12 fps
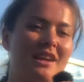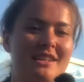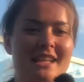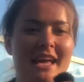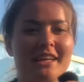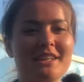
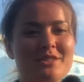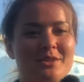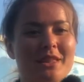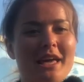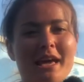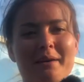take it to
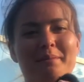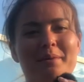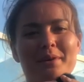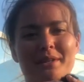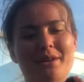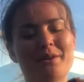the
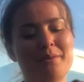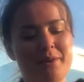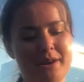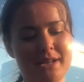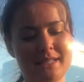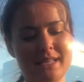airport, no
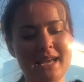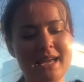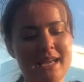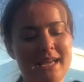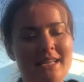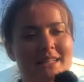worries,
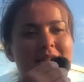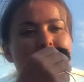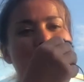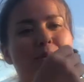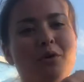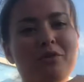easy
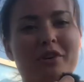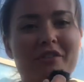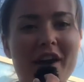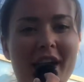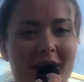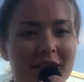to move
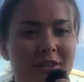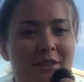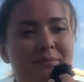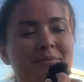around.